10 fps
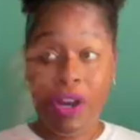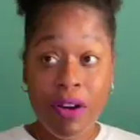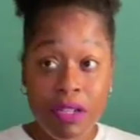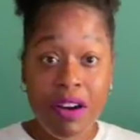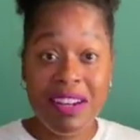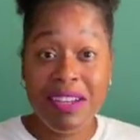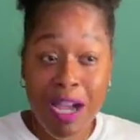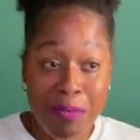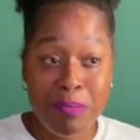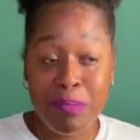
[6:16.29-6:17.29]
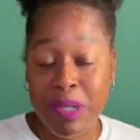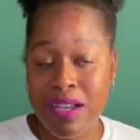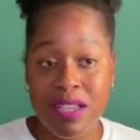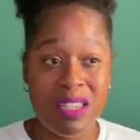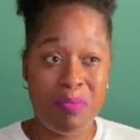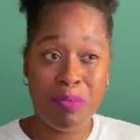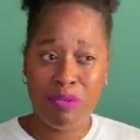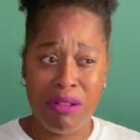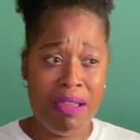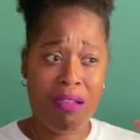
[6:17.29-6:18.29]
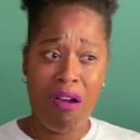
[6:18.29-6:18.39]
They're starting to come into play because some people are like,